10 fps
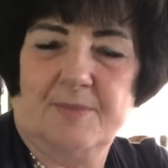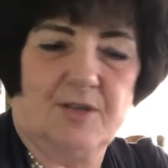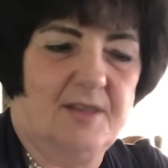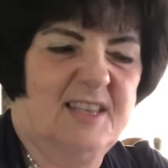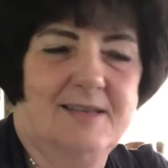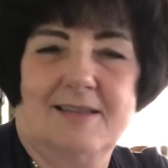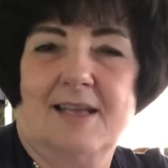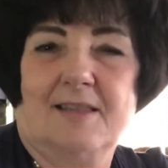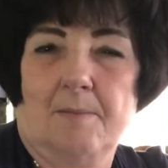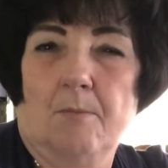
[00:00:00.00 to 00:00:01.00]
so they
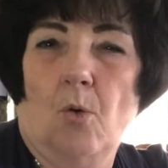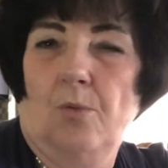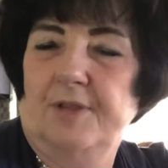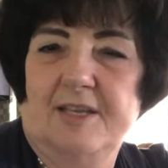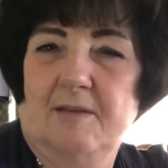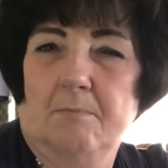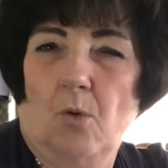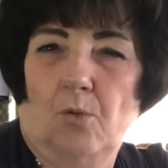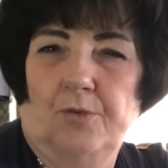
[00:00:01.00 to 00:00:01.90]
didn't mold